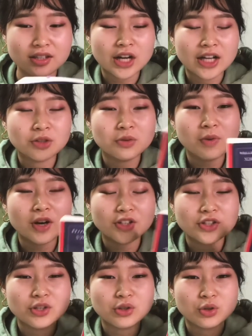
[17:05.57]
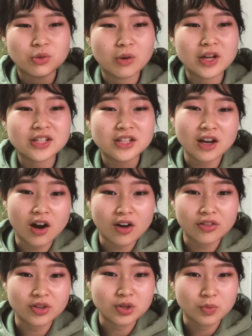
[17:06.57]
I don't want to twist the
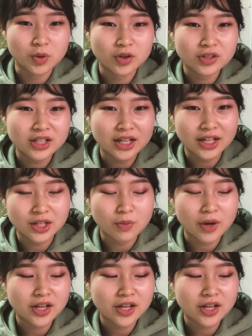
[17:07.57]
author's words in any way.